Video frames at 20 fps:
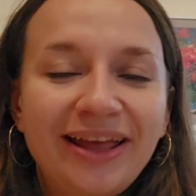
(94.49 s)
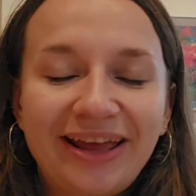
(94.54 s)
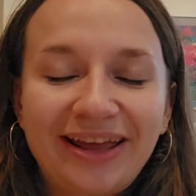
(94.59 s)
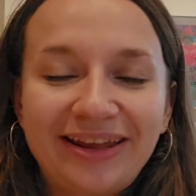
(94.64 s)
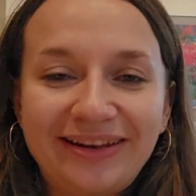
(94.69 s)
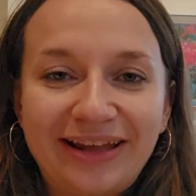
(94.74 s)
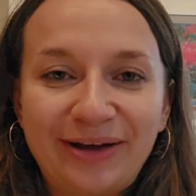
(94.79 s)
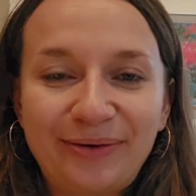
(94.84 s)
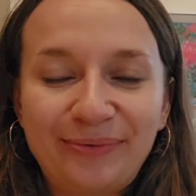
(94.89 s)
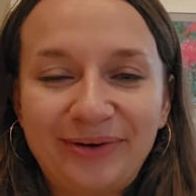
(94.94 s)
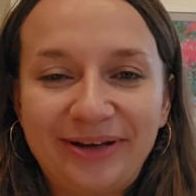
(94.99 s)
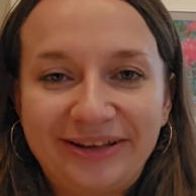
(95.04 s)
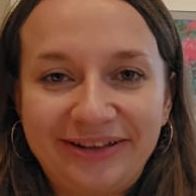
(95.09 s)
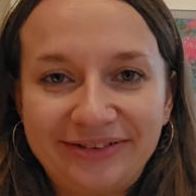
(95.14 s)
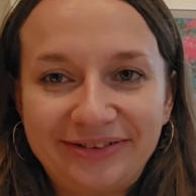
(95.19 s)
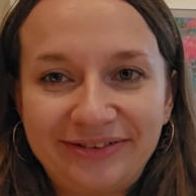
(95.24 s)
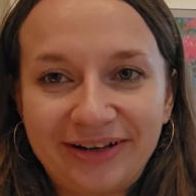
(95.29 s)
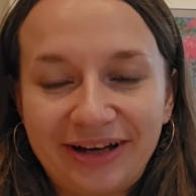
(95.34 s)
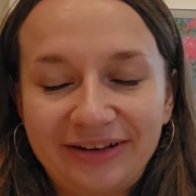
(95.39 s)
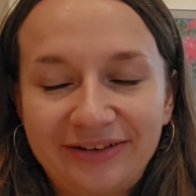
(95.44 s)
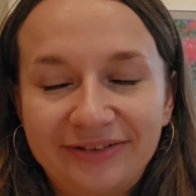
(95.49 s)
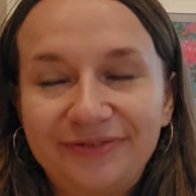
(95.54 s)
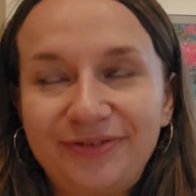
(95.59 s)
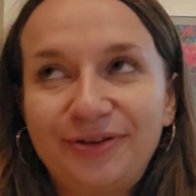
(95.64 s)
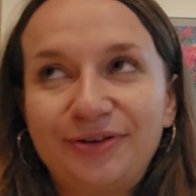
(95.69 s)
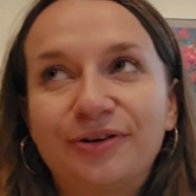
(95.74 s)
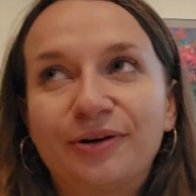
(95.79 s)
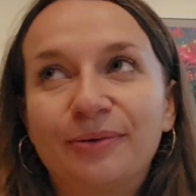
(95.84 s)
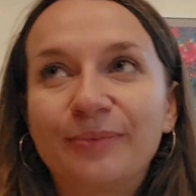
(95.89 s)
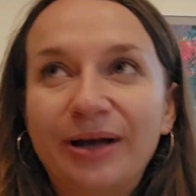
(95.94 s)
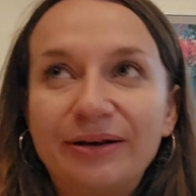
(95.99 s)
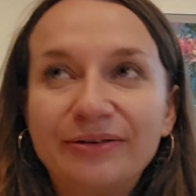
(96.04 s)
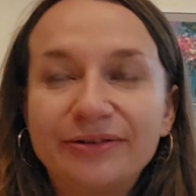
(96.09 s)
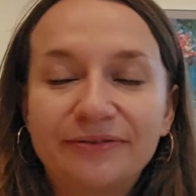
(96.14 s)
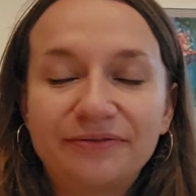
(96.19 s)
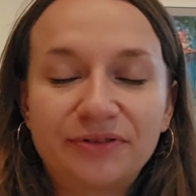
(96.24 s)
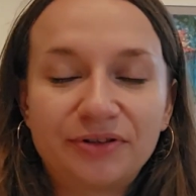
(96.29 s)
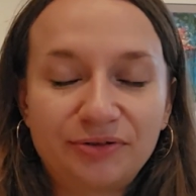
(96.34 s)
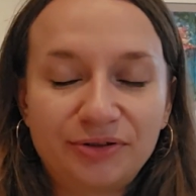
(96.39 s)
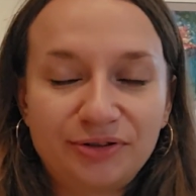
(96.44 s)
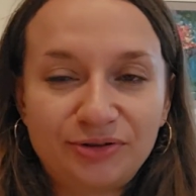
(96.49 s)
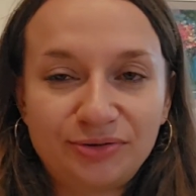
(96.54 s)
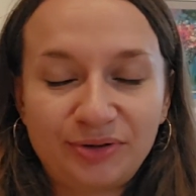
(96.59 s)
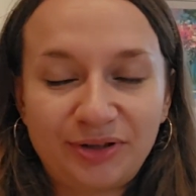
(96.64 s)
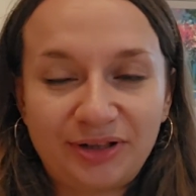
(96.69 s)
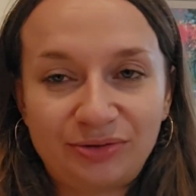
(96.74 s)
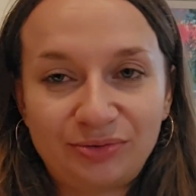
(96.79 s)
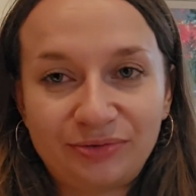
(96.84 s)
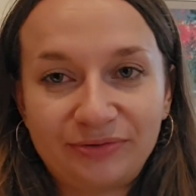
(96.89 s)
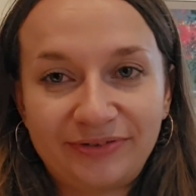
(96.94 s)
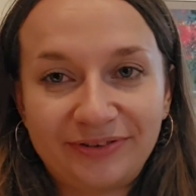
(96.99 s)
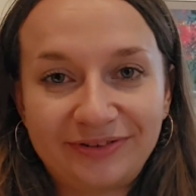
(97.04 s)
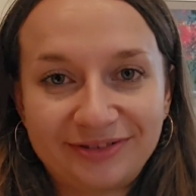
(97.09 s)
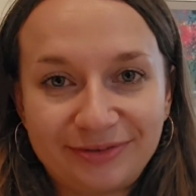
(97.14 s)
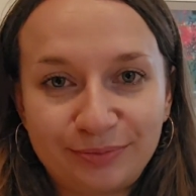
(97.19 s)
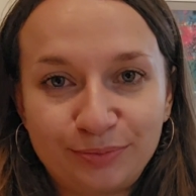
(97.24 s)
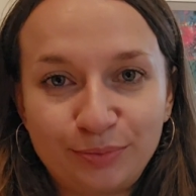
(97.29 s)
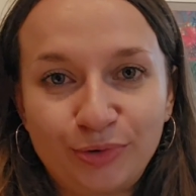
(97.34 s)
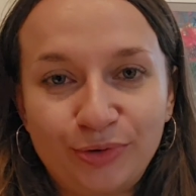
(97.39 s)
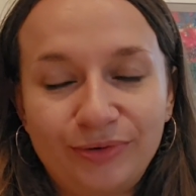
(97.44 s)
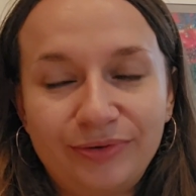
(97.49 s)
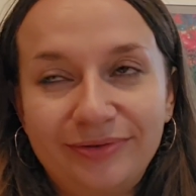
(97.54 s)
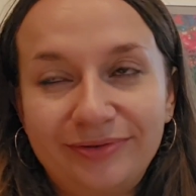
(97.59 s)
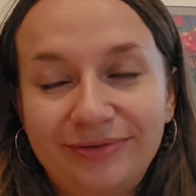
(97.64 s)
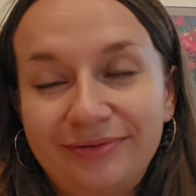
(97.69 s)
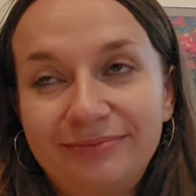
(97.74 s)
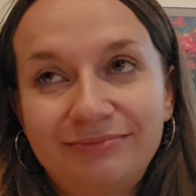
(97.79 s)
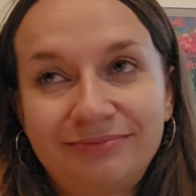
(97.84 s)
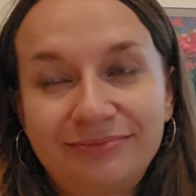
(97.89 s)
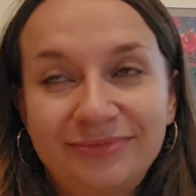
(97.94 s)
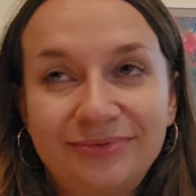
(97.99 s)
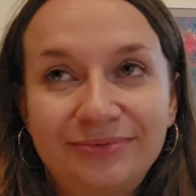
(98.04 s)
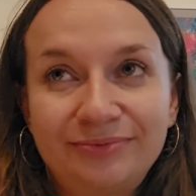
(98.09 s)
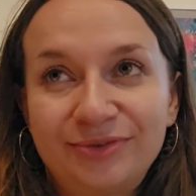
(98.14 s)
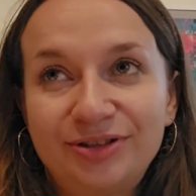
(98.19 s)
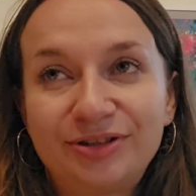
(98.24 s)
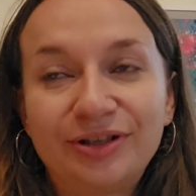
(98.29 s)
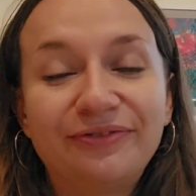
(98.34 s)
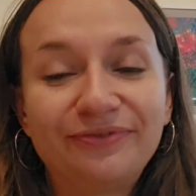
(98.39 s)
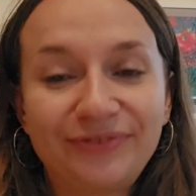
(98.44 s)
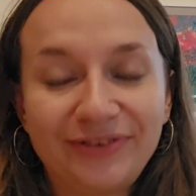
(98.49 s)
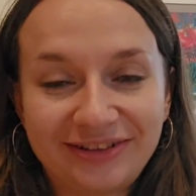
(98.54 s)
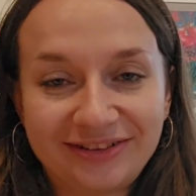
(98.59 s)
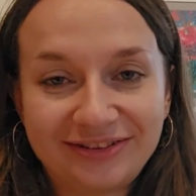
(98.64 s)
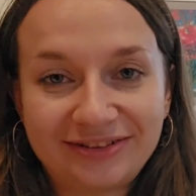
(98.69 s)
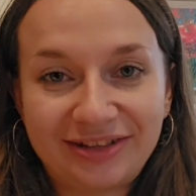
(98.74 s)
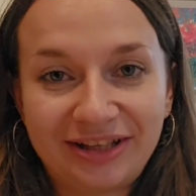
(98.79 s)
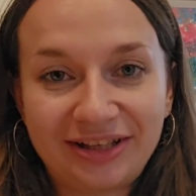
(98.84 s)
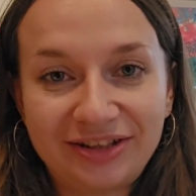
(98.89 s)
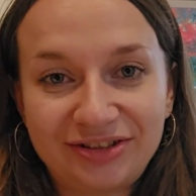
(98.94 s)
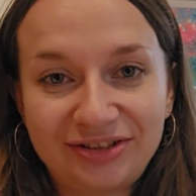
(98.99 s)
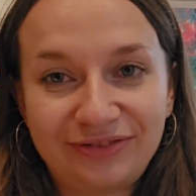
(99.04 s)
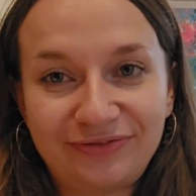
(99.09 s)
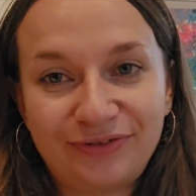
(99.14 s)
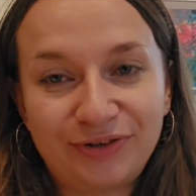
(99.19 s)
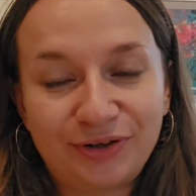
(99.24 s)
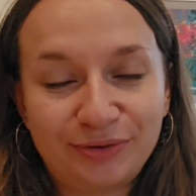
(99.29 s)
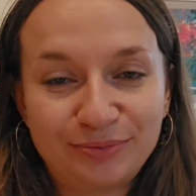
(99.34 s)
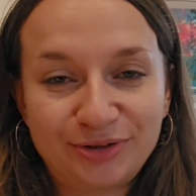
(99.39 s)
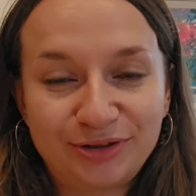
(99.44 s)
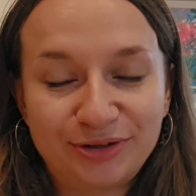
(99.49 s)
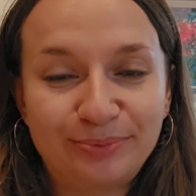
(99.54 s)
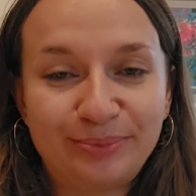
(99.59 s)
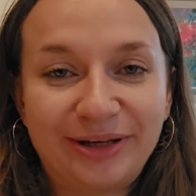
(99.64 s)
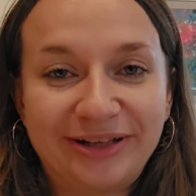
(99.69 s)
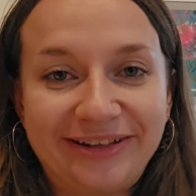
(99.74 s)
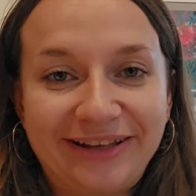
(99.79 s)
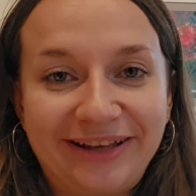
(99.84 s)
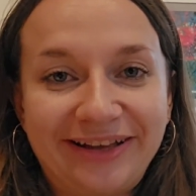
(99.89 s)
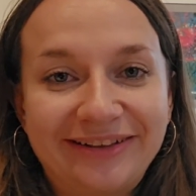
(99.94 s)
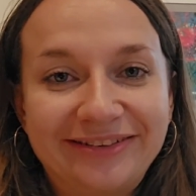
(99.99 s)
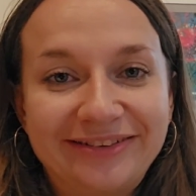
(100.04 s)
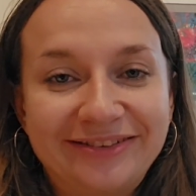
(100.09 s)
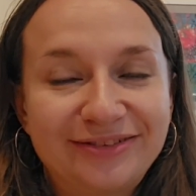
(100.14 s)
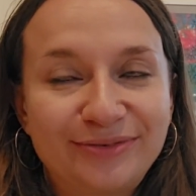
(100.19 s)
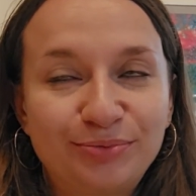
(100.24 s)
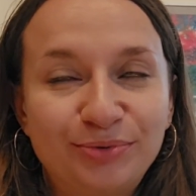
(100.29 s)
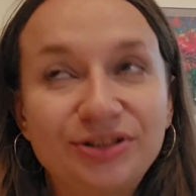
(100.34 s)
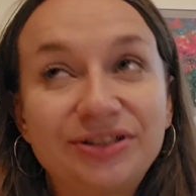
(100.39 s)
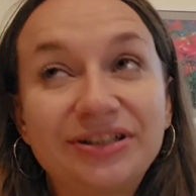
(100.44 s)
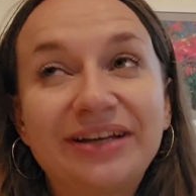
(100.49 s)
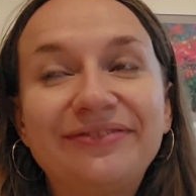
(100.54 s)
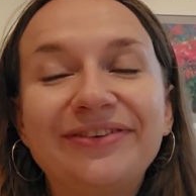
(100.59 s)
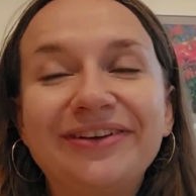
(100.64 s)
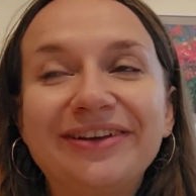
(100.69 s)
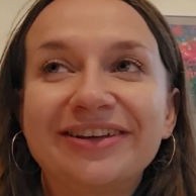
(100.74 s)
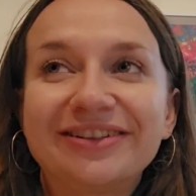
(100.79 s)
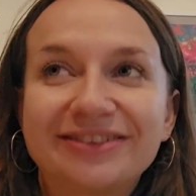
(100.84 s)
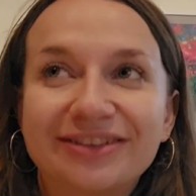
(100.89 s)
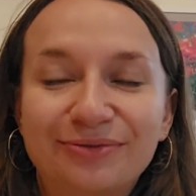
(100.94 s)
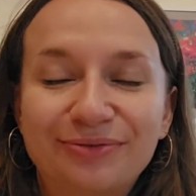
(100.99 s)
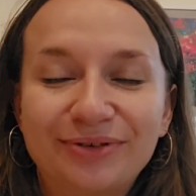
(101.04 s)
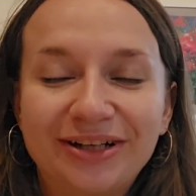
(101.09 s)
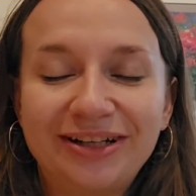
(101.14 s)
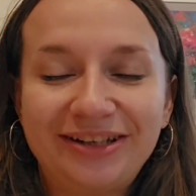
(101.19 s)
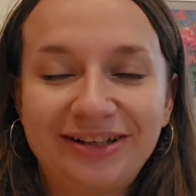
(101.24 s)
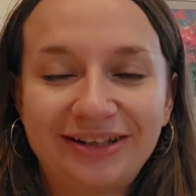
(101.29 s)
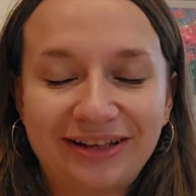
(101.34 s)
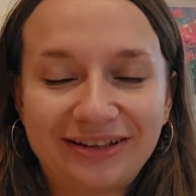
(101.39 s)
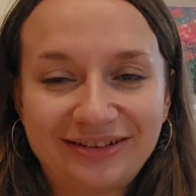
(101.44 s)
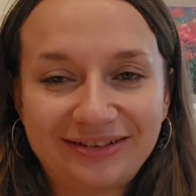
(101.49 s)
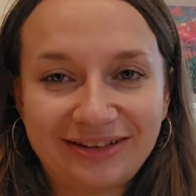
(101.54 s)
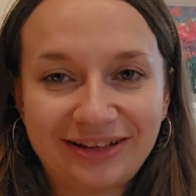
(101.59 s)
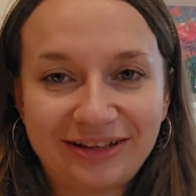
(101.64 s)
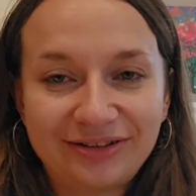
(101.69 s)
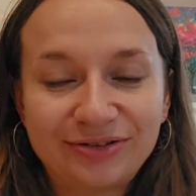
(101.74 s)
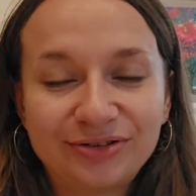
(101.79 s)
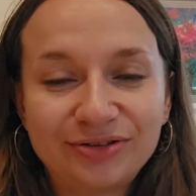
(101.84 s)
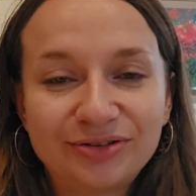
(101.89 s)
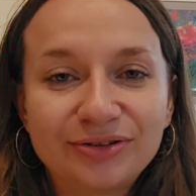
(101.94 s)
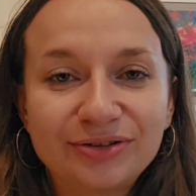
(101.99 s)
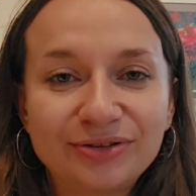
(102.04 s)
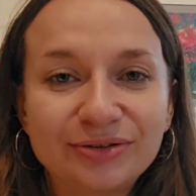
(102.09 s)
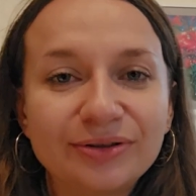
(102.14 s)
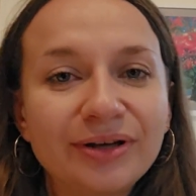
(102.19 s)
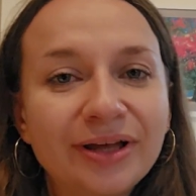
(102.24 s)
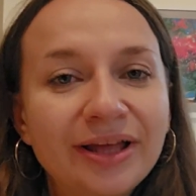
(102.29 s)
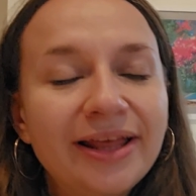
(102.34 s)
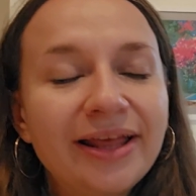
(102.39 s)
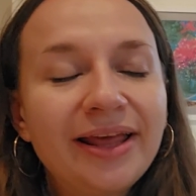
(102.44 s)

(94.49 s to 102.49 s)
and that way you come out of the retreat with a small something stitched from somebody else, which I think is a really nice thing to do.